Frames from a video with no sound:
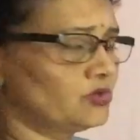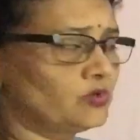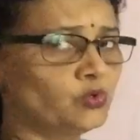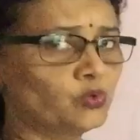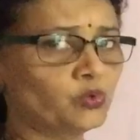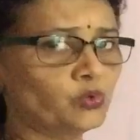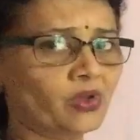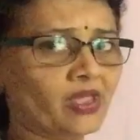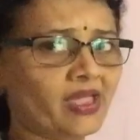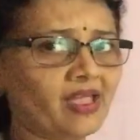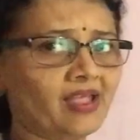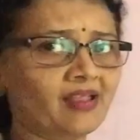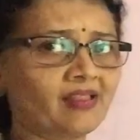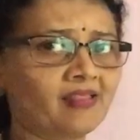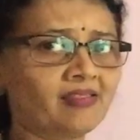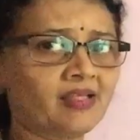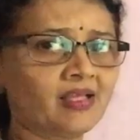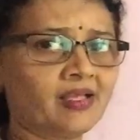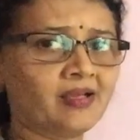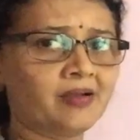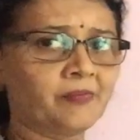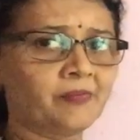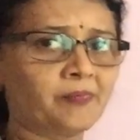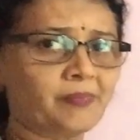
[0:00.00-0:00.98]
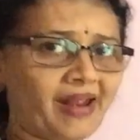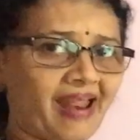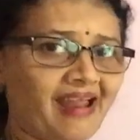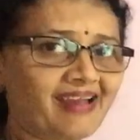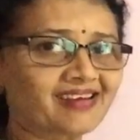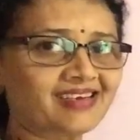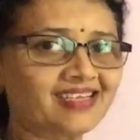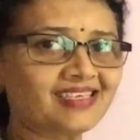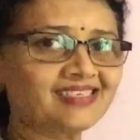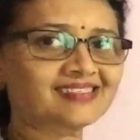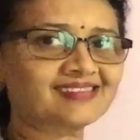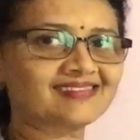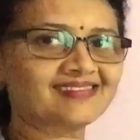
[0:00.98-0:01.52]
you can
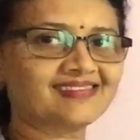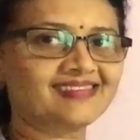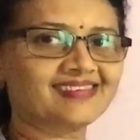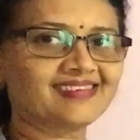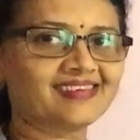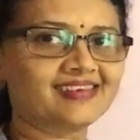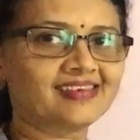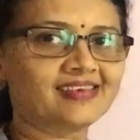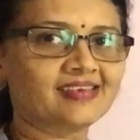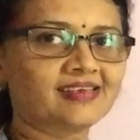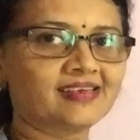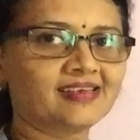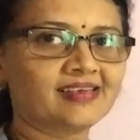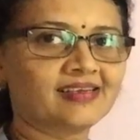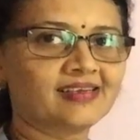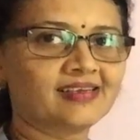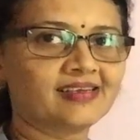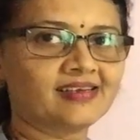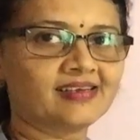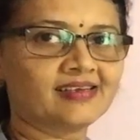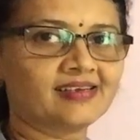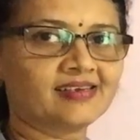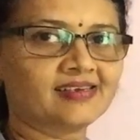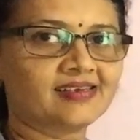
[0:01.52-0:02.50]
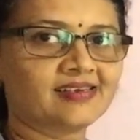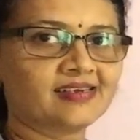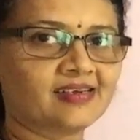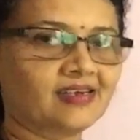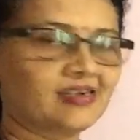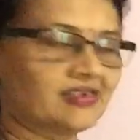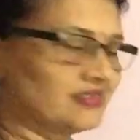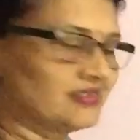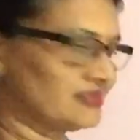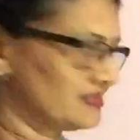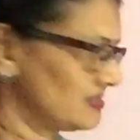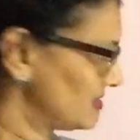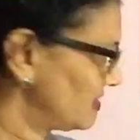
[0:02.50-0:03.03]
practice
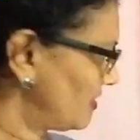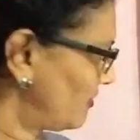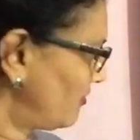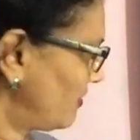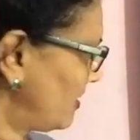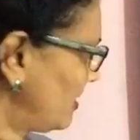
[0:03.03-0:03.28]
the